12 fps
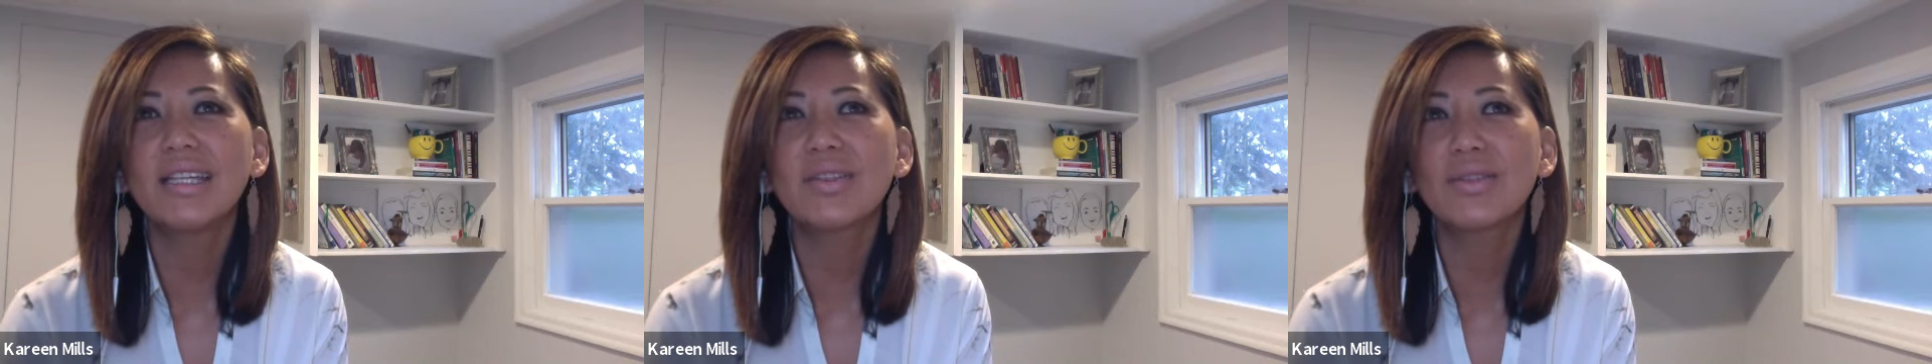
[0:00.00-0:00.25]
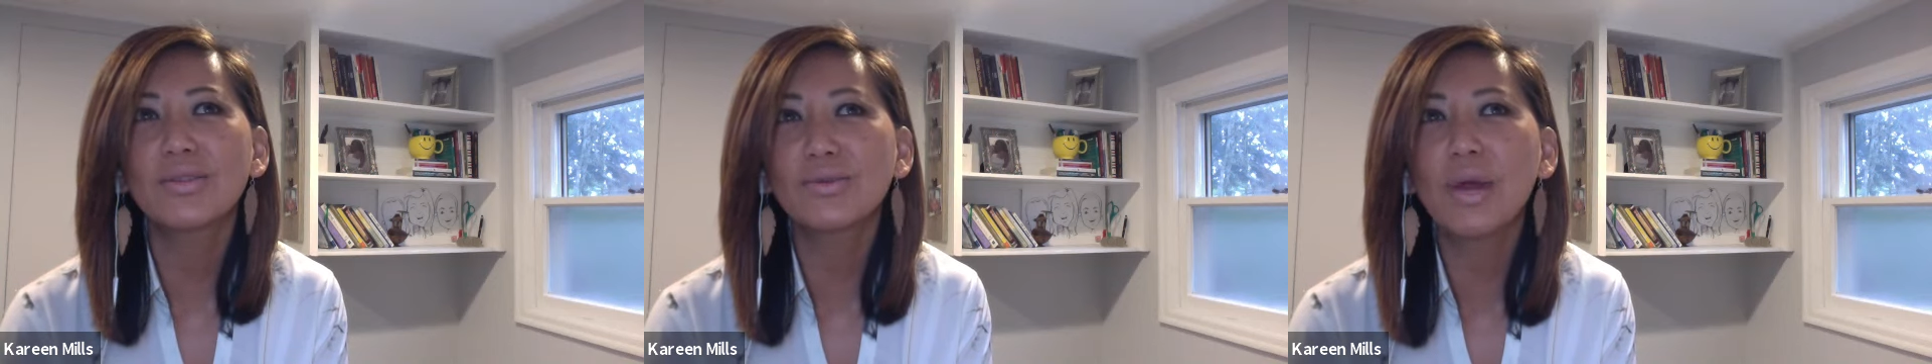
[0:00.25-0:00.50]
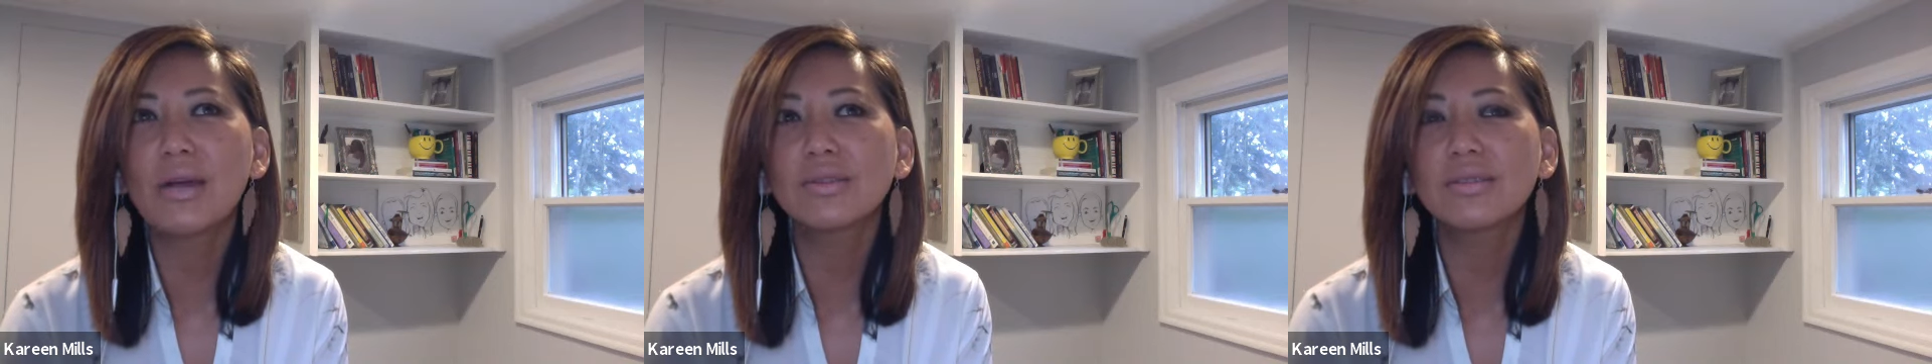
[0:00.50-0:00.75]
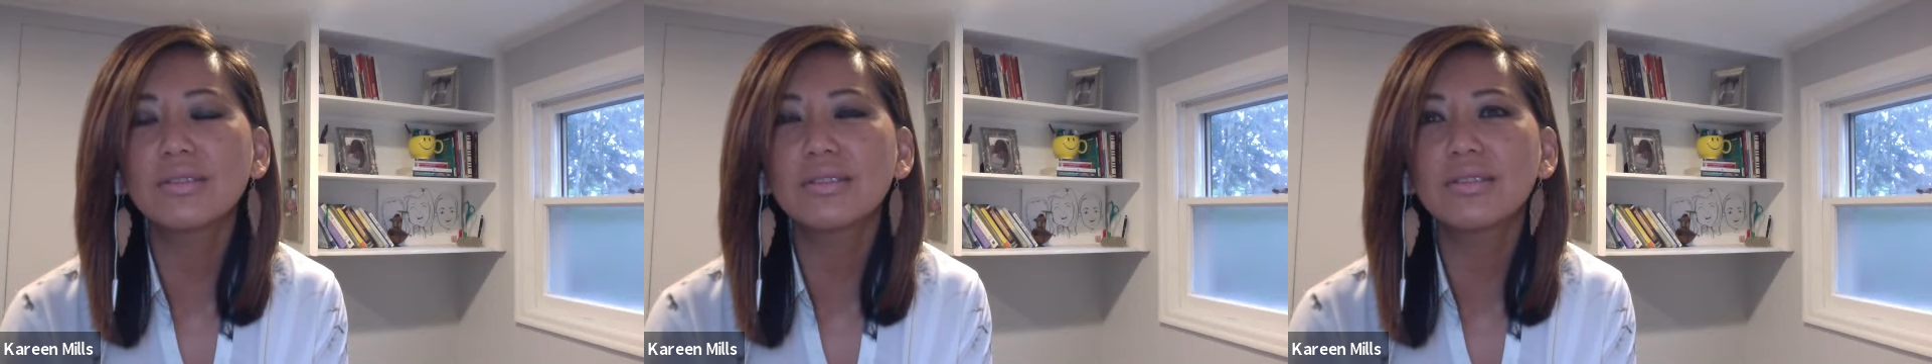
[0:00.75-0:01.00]

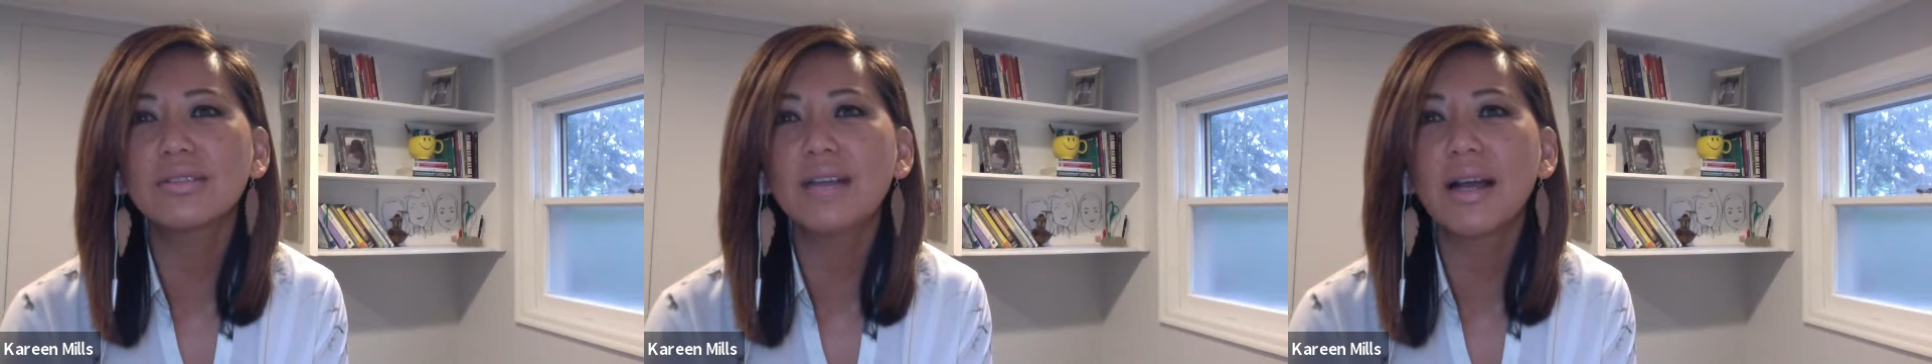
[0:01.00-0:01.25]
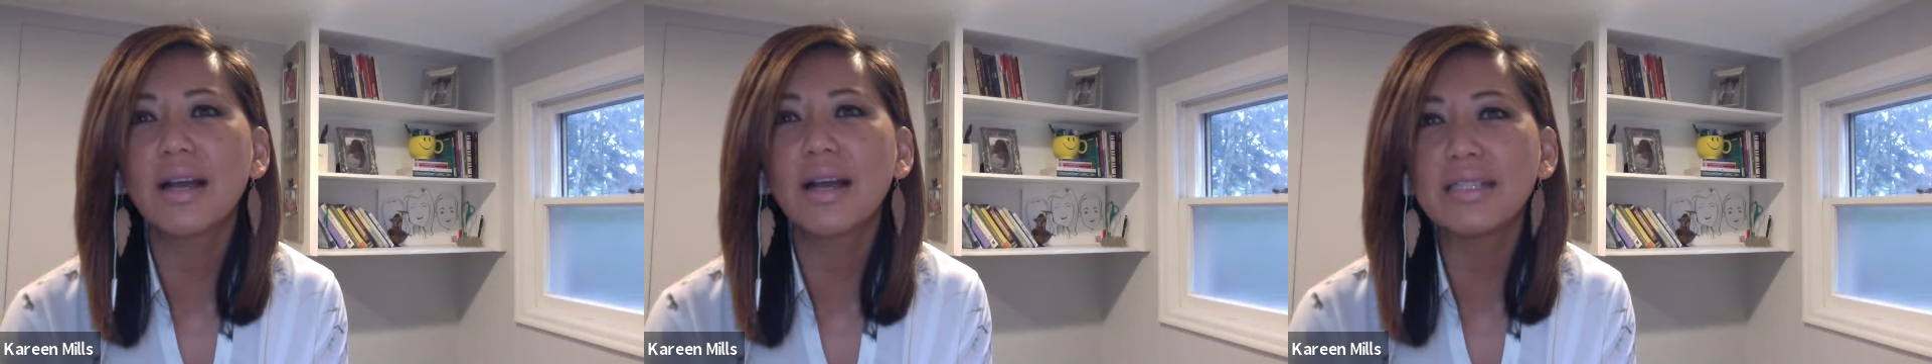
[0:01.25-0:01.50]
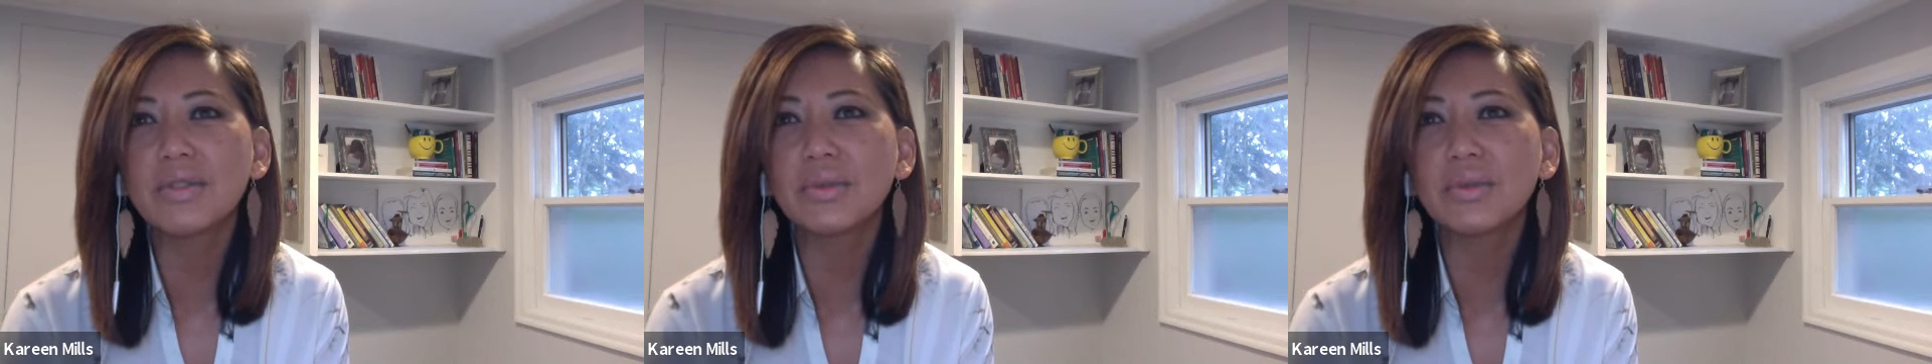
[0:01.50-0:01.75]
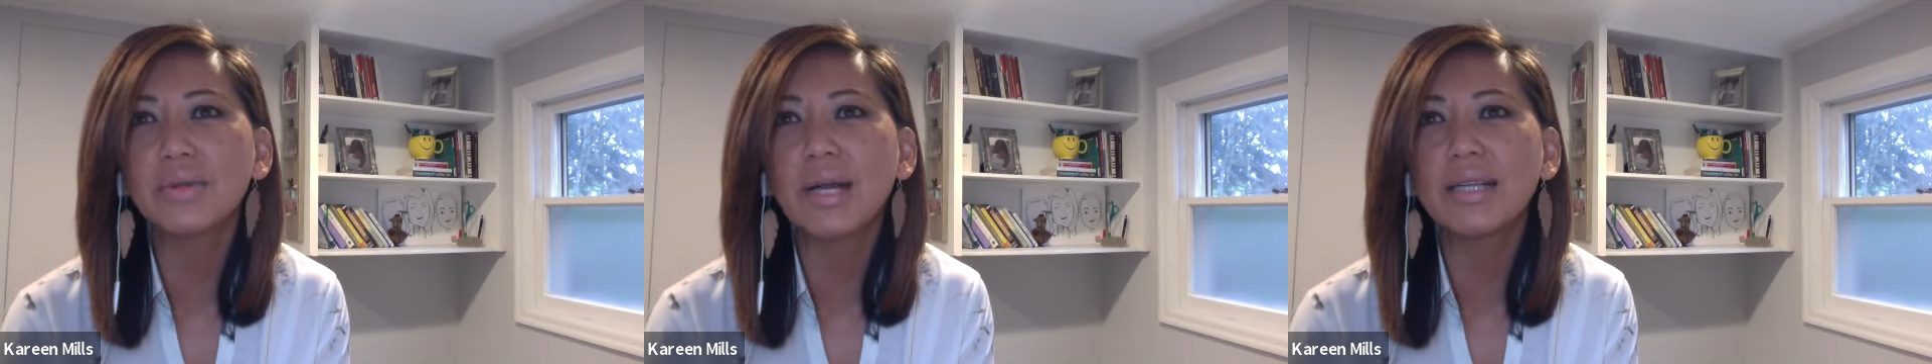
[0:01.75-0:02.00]
throughout high
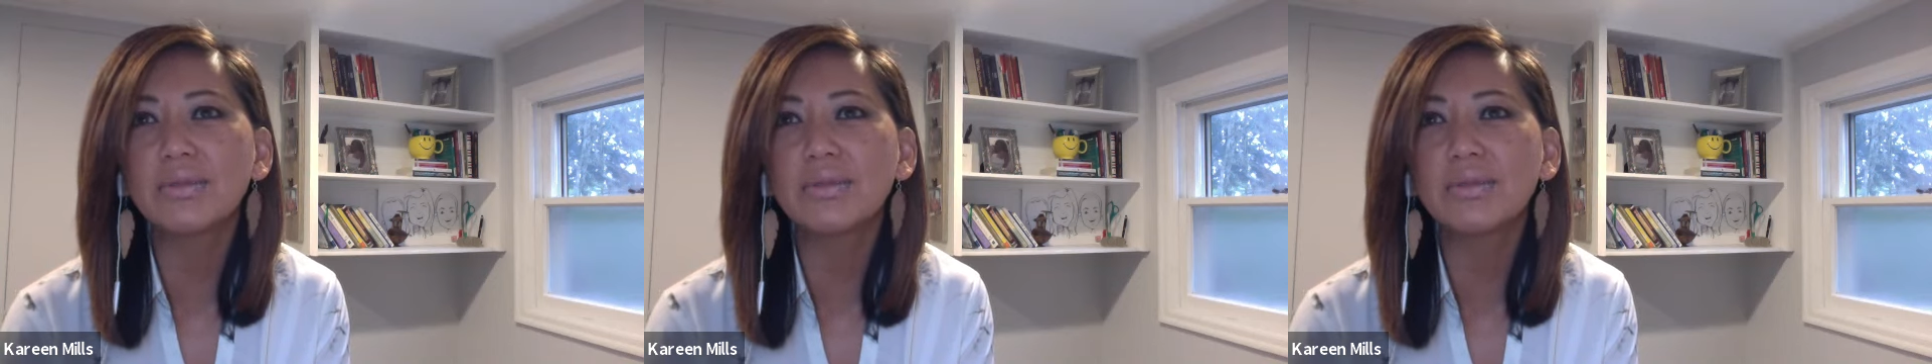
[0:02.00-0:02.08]
school,